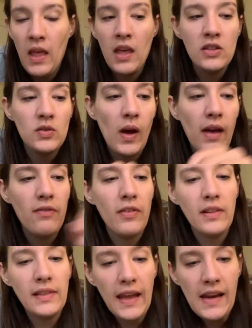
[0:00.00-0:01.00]
So I've
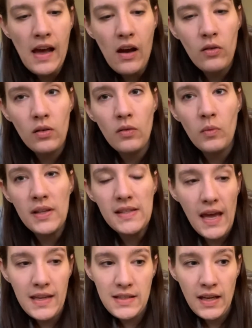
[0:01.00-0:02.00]
laid out what
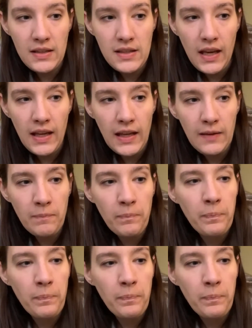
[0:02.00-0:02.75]
size nails I need.